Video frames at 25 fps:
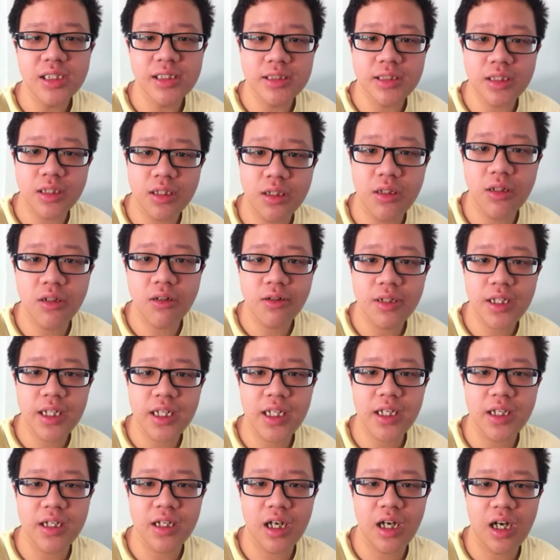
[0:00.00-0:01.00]
So
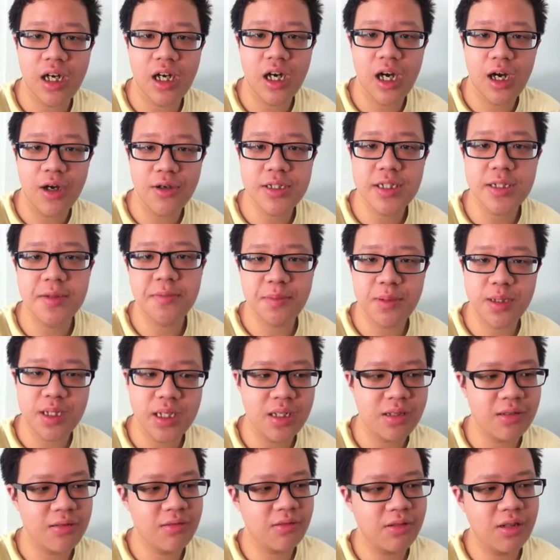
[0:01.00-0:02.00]
yeah, uh, how's it
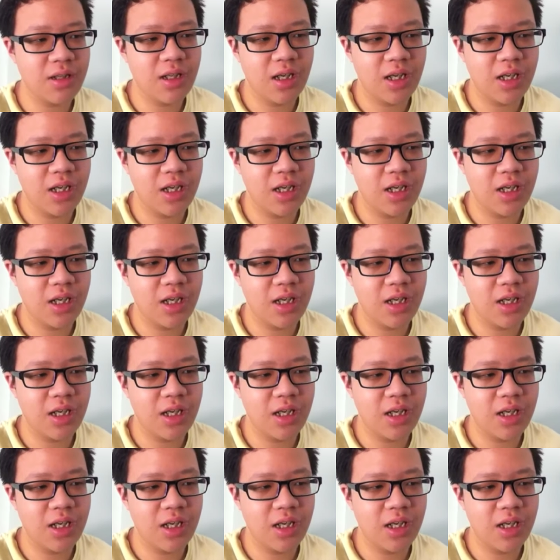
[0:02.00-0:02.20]
been?